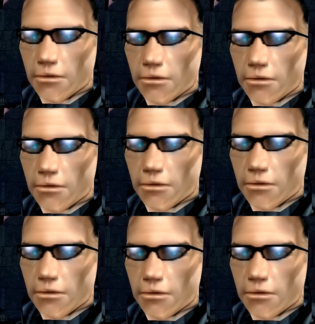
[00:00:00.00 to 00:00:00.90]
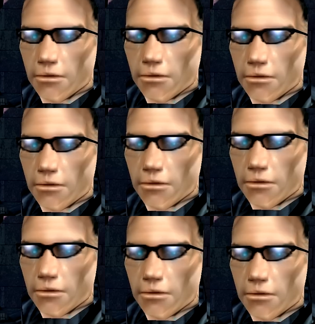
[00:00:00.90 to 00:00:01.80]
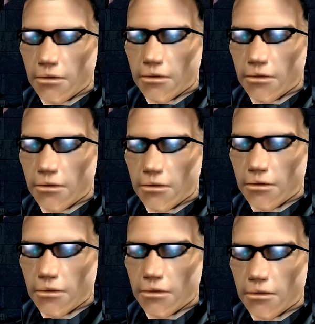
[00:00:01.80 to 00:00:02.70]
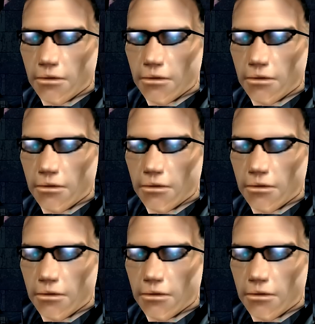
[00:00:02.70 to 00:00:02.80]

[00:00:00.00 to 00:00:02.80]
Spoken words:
No one is speaking in this clip.